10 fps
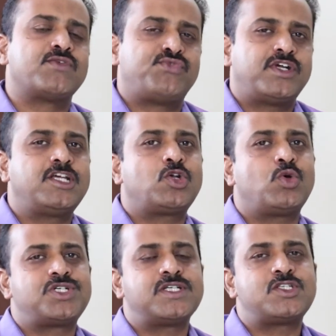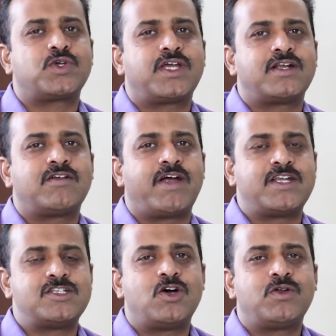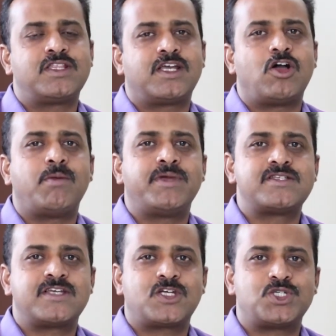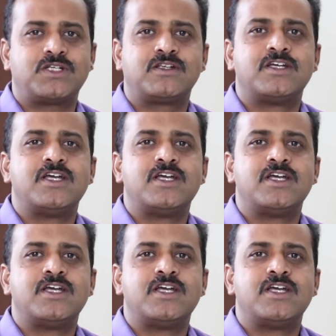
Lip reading: further questions you can write down in the comment section.